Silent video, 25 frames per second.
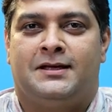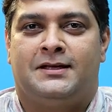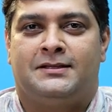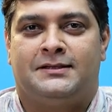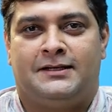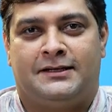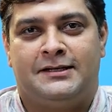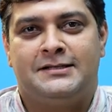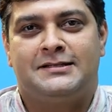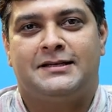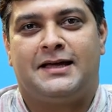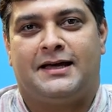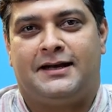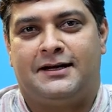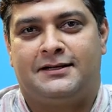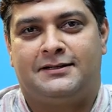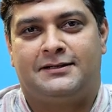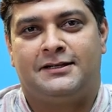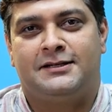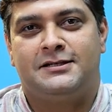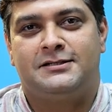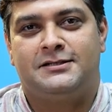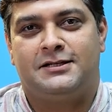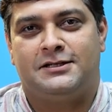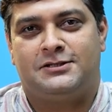that is
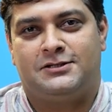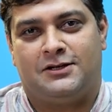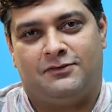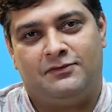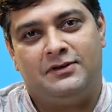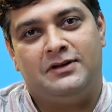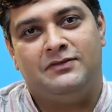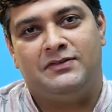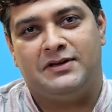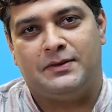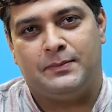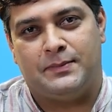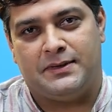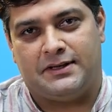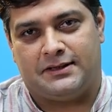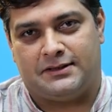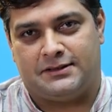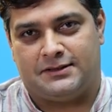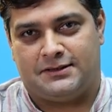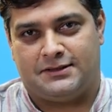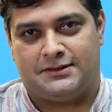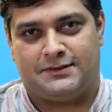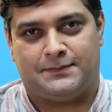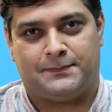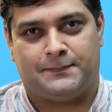characteristics of living
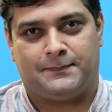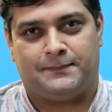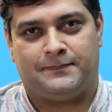beings.